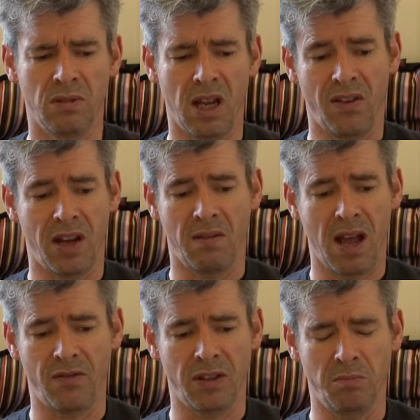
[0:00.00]
never
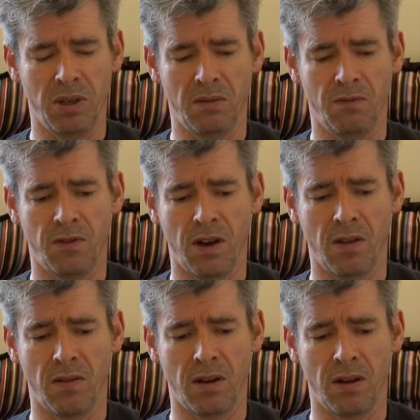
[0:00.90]
having been
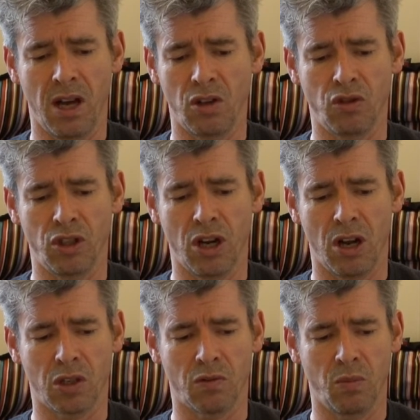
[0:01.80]
further than 100
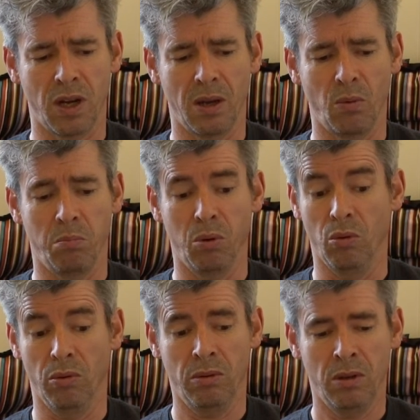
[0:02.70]
yards from where they were
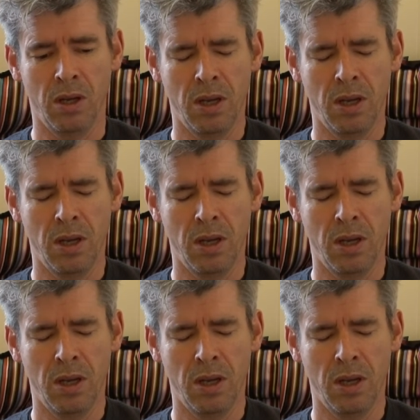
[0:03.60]
born,